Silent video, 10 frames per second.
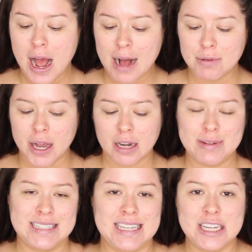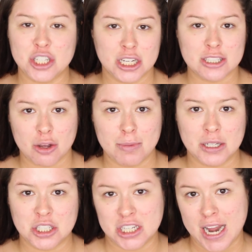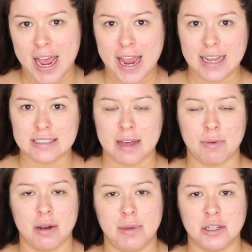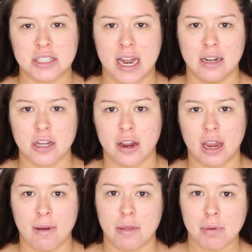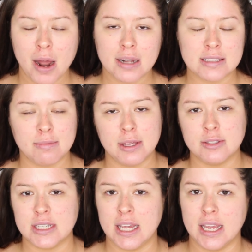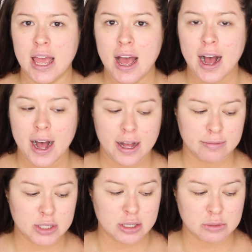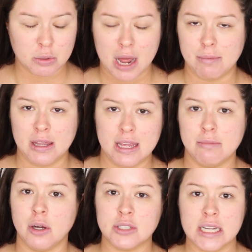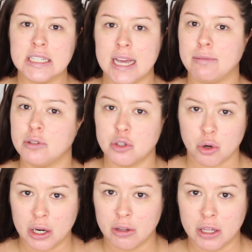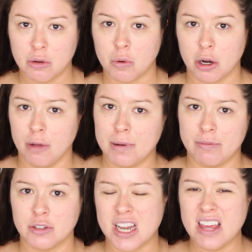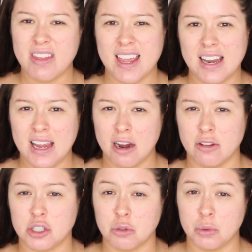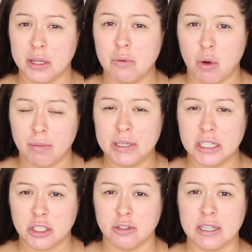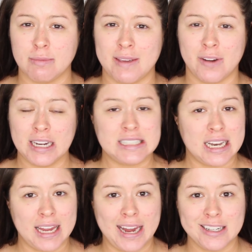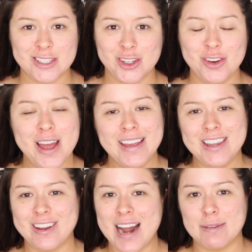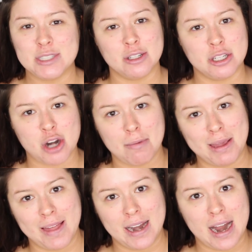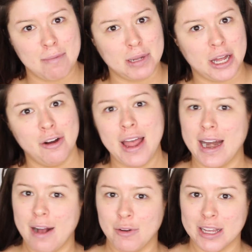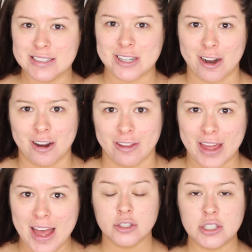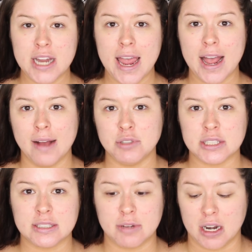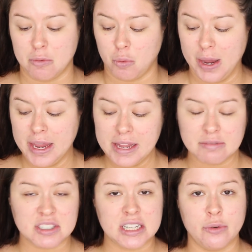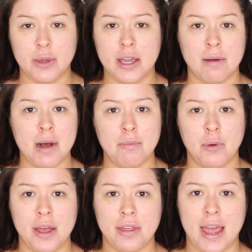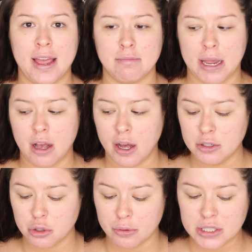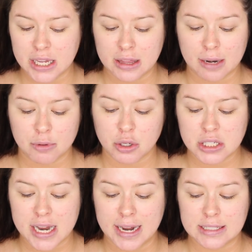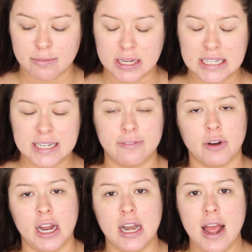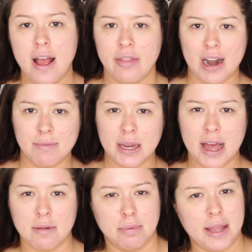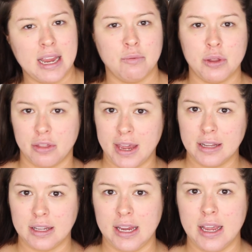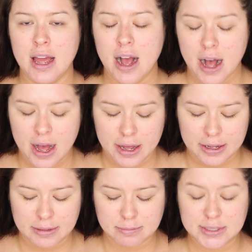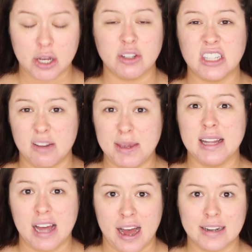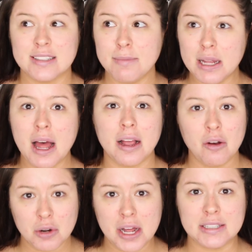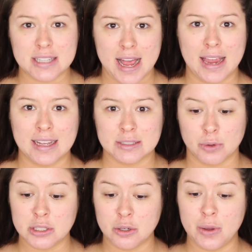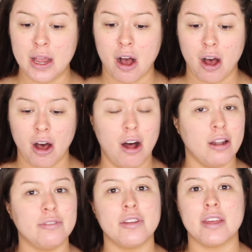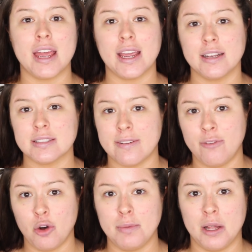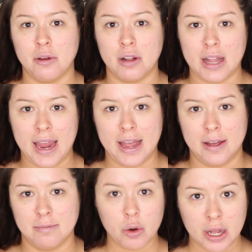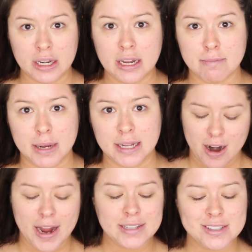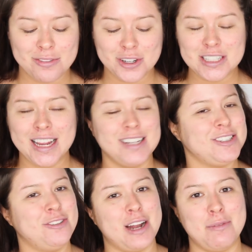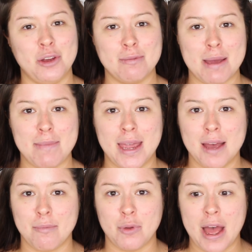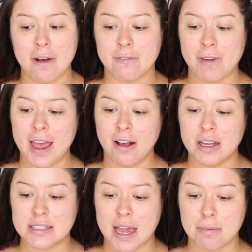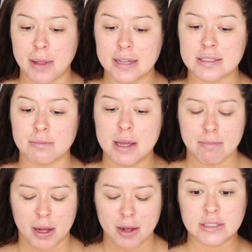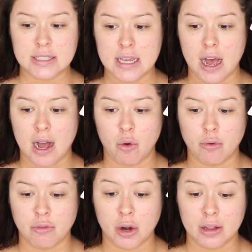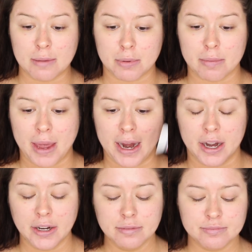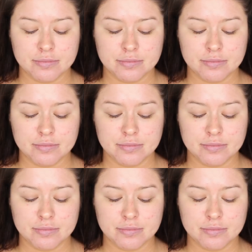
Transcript: I'm not going to be teaching so much today, as I'm going to be just kind of talking about the products I'm using. So this will not be the most in-depth tutorial in the world, but if there's anything in here that you really want me to do something very dedicated to, you can absolutely drop me a line down below and I will get started on that. So today I'm just going to wing it and see what we come up with. And my contour routine that I'm doing today is something different that I've been kind of playing with lately. So it's going to be a lot. It's going to be a lot going on today because we're doing all of the things, full-blown glam. Hold on to your butt. All right, so the first thing I do when I'm doing my makeup without fail is I apply some lip balm. This is the Aquaphor Lip Repair.